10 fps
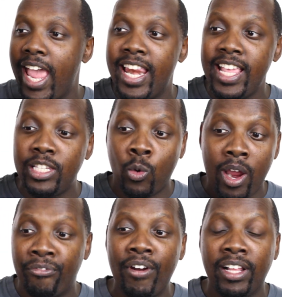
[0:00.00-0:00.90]
and it's
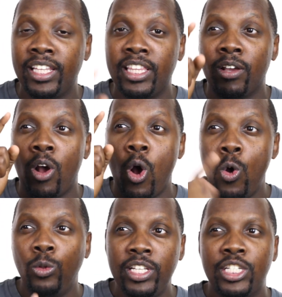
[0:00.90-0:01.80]
quite frankly the
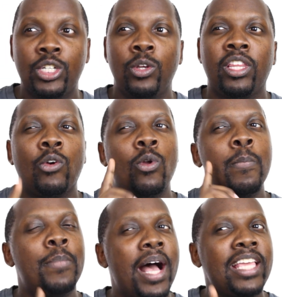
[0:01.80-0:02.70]
only show that
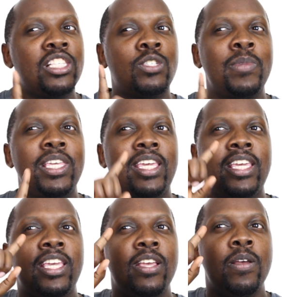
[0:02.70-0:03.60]
reminds
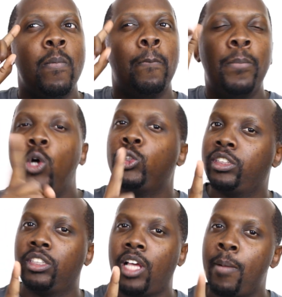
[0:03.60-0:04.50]
me
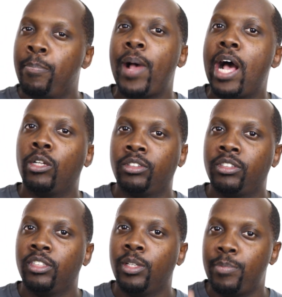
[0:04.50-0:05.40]
most
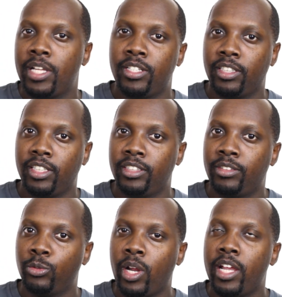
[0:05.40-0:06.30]
about The
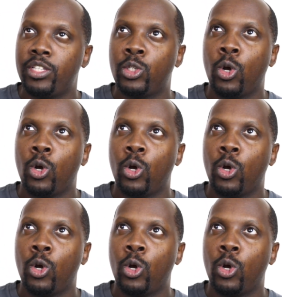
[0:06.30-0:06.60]
Mentalist, right?